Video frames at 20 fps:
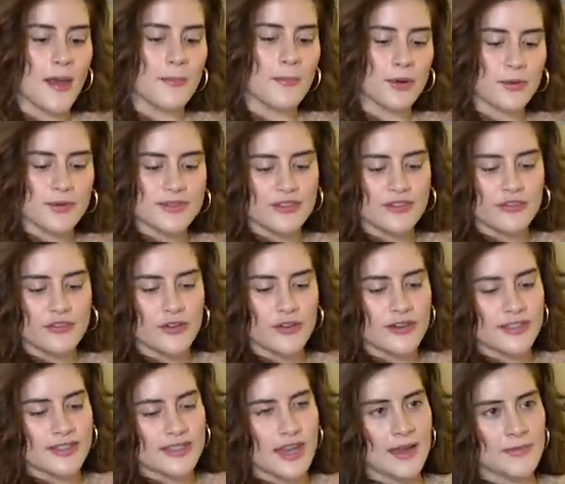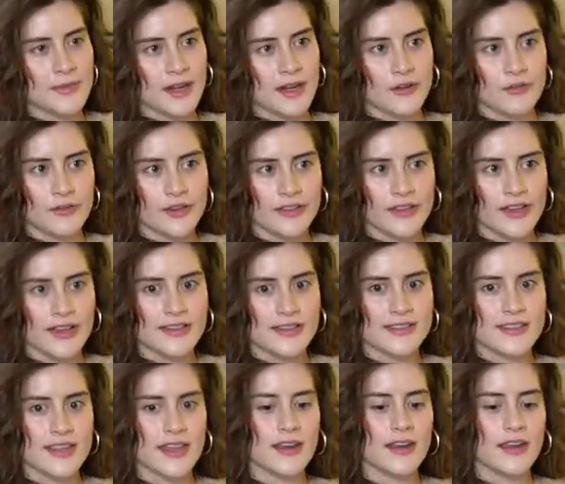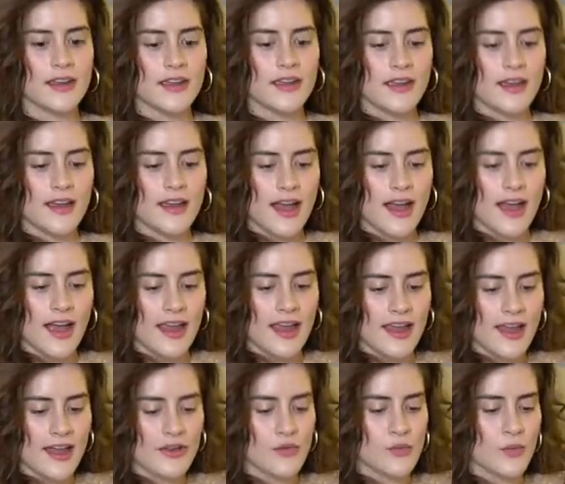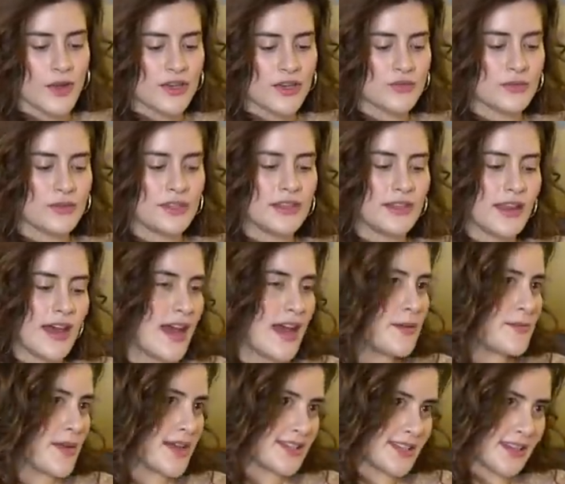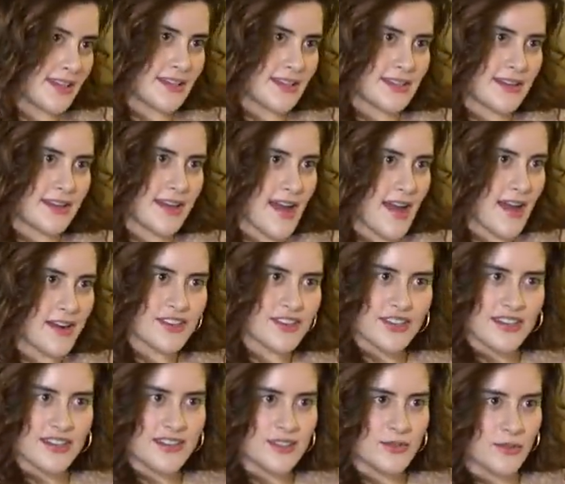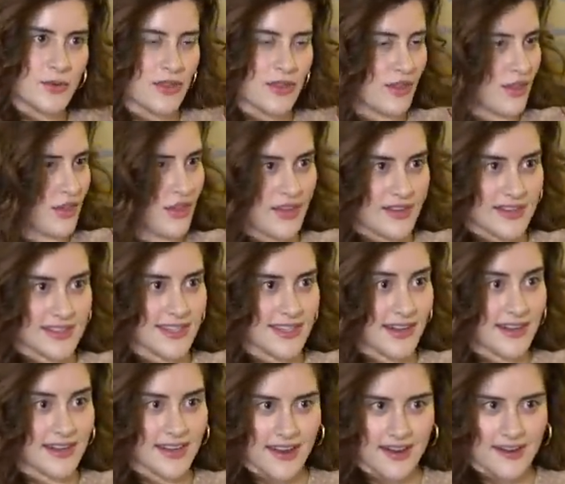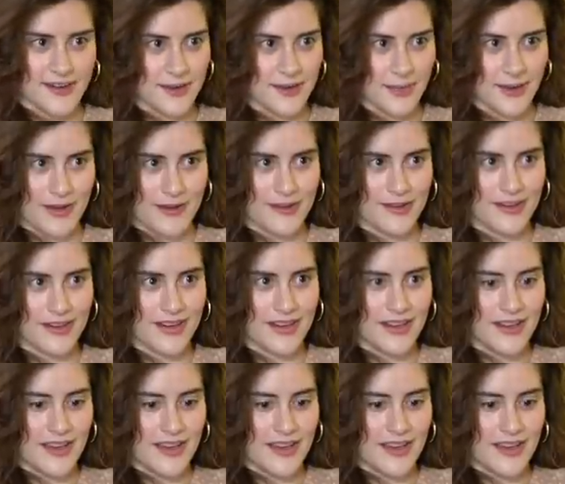But it was the first time that I realized that I had a way to align my day-to-day actions with right. the things that I cared about.